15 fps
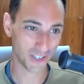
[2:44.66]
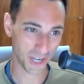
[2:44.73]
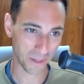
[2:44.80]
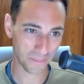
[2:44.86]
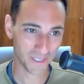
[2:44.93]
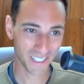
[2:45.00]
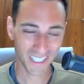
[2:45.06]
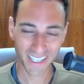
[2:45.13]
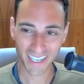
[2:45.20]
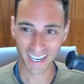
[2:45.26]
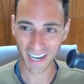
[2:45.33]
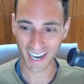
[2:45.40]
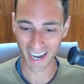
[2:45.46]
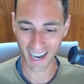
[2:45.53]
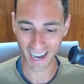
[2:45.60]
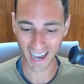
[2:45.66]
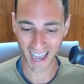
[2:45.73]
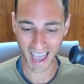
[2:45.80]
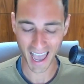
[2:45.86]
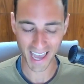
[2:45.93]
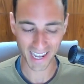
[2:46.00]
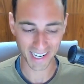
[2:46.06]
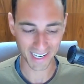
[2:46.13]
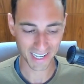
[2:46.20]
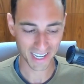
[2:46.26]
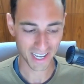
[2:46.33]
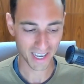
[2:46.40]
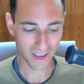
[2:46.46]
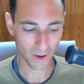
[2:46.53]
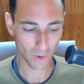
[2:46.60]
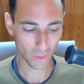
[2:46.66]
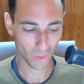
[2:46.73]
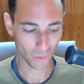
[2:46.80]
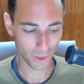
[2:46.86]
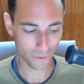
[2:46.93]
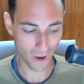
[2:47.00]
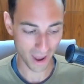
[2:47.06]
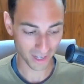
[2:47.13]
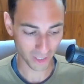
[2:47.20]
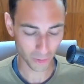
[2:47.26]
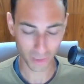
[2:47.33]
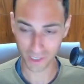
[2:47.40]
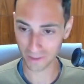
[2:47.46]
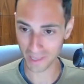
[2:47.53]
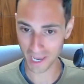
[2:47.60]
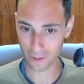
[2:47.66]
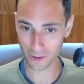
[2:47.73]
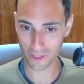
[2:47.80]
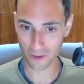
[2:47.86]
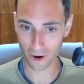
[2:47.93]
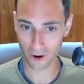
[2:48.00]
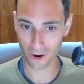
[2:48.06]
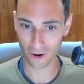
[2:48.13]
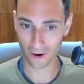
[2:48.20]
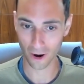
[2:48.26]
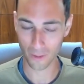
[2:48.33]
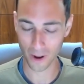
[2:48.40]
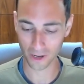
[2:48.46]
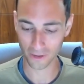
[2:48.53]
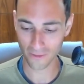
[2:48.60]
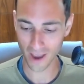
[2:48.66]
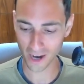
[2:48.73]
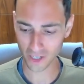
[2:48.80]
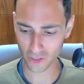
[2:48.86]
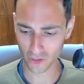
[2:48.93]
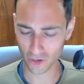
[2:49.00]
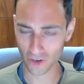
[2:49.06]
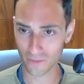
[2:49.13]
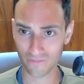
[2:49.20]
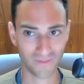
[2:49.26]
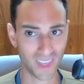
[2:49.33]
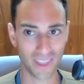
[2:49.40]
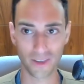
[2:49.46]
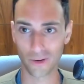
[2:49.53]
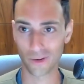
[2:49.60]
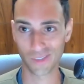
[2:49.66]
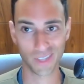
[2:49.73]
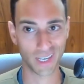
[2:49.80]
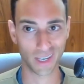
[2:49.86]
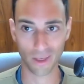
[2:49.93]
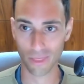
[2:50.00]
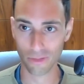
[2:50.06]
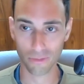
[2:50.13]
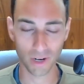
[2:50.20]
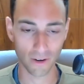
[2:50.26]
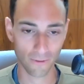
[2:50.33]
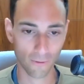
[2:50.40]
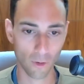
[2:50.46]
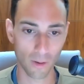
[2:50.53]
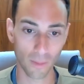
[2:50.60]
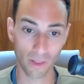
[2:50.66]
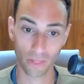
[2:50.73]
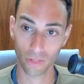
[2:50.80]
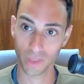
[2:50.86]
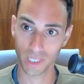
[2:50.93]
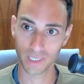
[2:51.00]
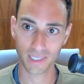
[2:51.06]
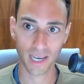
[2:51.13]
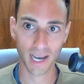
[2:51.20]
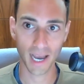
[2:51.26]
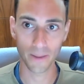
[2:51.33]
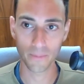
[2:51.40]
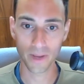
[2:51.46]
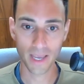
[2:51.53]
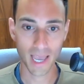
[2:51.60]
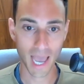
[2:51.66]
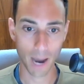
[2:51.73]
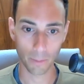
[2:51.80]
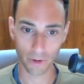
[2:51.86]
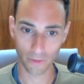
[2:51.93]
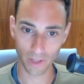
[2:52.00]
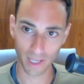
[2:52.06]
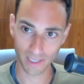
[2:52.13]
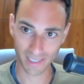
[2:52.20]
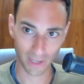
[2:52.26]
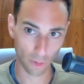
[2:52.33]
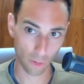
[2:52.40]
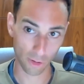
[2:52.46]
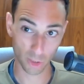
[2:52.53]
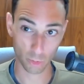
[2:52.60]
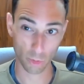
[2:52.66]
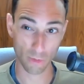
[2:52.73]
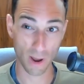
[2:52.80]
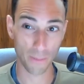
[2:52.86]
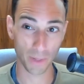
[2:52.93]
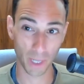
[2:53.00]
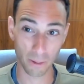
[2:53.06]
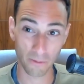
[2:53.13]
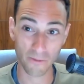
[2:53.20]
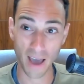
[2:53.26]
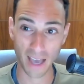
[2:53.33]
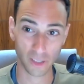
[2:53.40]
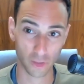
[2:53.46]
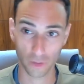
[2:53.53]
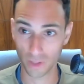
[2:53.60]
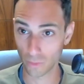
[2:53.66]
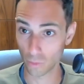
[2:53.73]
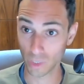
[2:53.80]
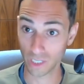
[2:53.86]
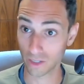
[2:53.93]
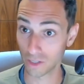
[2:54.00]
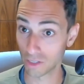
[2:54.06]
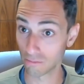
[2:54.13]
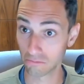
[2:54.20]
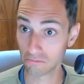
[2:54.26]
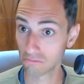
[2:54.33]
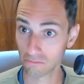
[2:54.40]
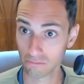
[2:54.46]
shipped. And we ran into a delay with our manufacturer, and there was like a 3 to 4 month lead time. And we realized that orders were ramping up faster than we could